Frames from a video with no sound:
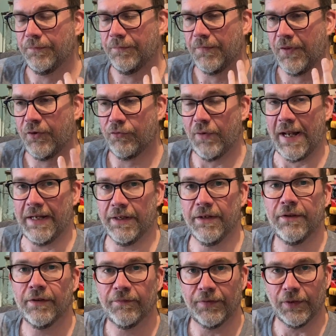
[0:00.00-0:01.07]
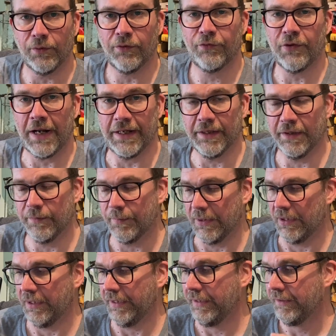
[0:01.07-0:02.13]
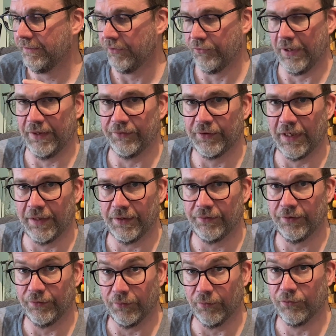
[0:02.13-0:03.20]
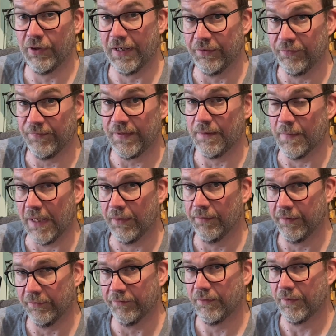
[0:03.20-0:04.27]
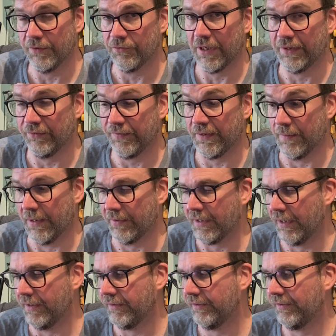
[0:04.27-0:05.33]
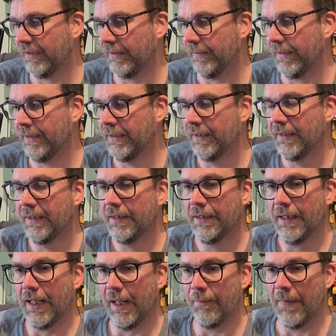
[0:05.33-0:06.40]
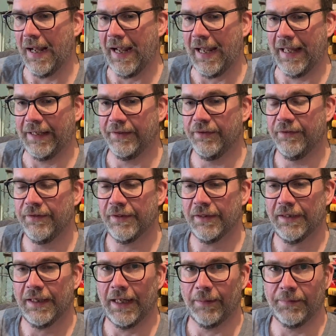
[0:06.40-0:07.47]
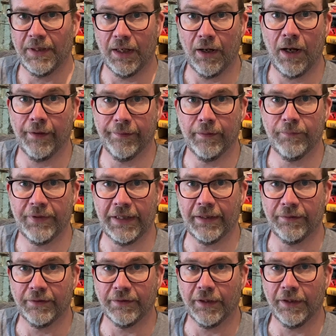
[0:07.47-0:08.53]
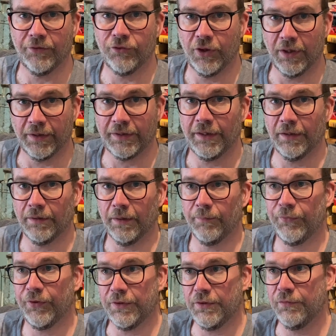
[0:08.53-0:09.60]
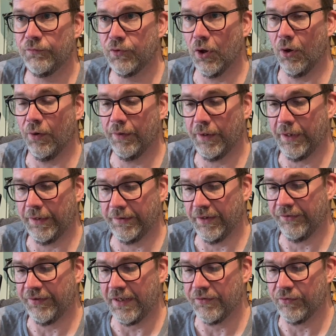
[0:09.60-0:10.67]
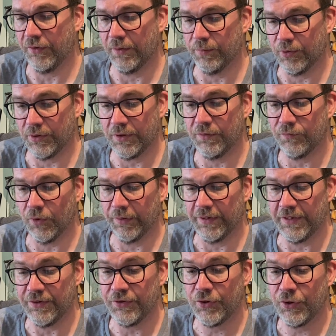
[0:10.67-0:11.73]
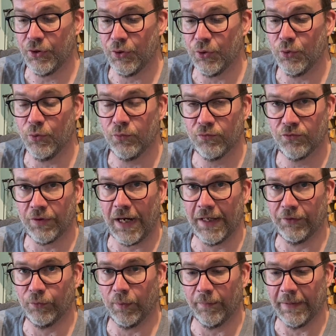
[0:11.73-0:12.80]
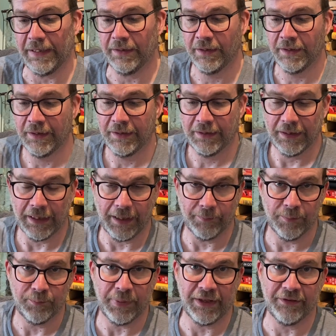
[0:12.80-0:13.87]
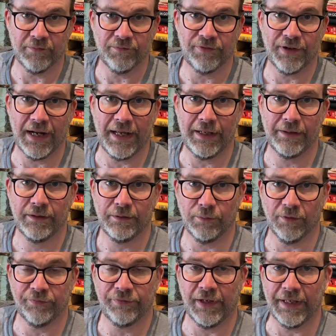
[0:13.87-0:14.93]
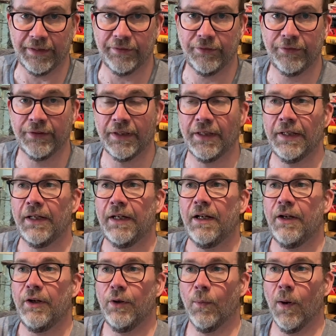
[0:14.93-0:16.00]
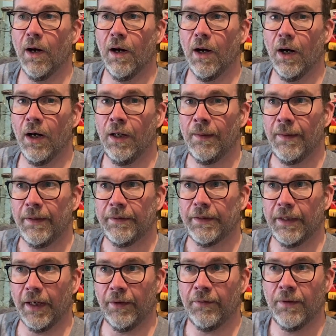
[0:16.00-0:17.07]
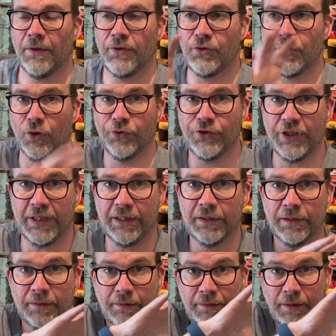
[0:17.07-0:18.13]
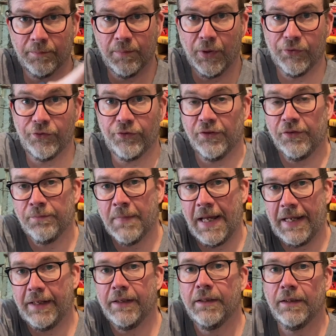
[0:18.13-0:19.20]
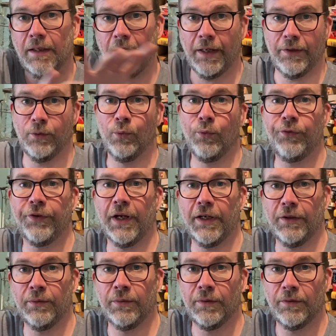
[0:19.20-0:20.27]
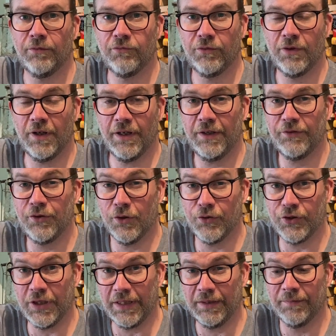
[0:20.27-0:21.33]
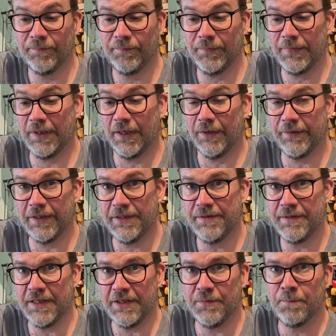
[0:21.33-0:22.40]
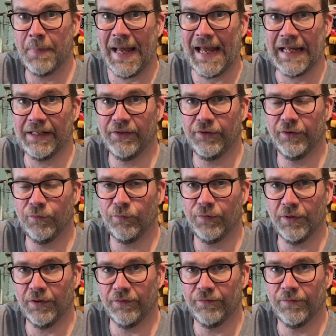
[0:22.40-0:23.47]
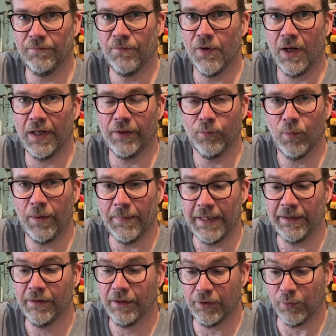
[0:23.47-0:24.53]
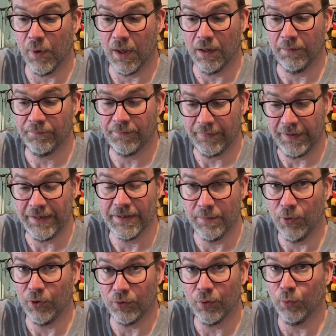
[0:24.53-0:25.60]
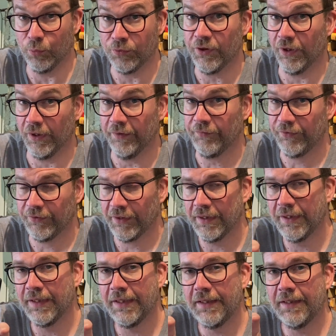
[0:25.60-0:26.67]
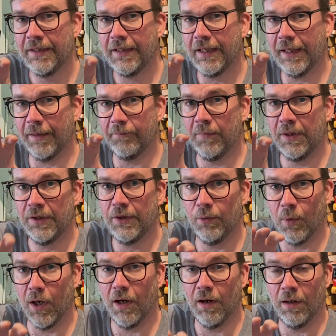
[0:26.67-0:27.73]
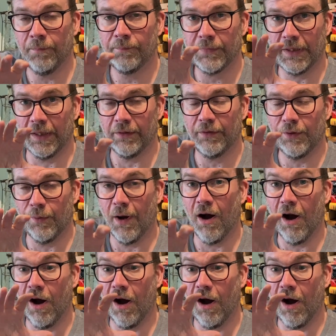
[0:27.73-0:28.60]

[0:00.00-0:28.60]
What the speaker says: feel threatened by the trans characters, or the trans female characters anyway, you know, hunt them down and try and kill them. So you've got, at the centre of the book, you've got these two trans women, Beth and Fran, who are friends, who are, you know, dodging the monstrous men and also dodging, you know, these bands of violent women who are in the book called TERFs, who are, you know, who are